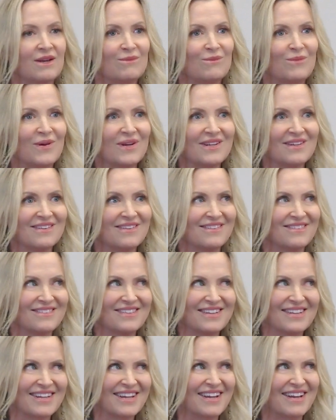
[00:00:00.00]
But
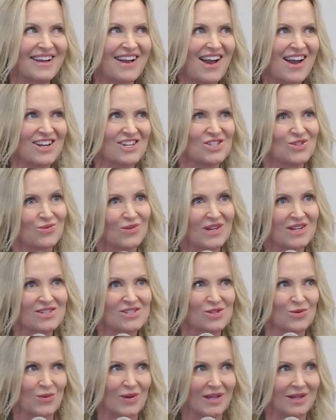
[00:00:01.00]
gosh, what
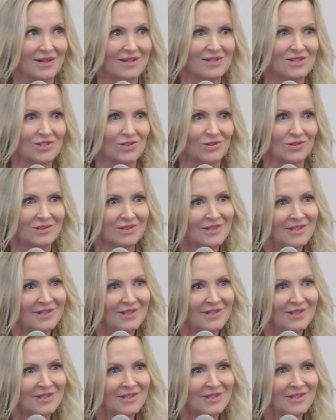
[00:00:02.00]
else are we going to do?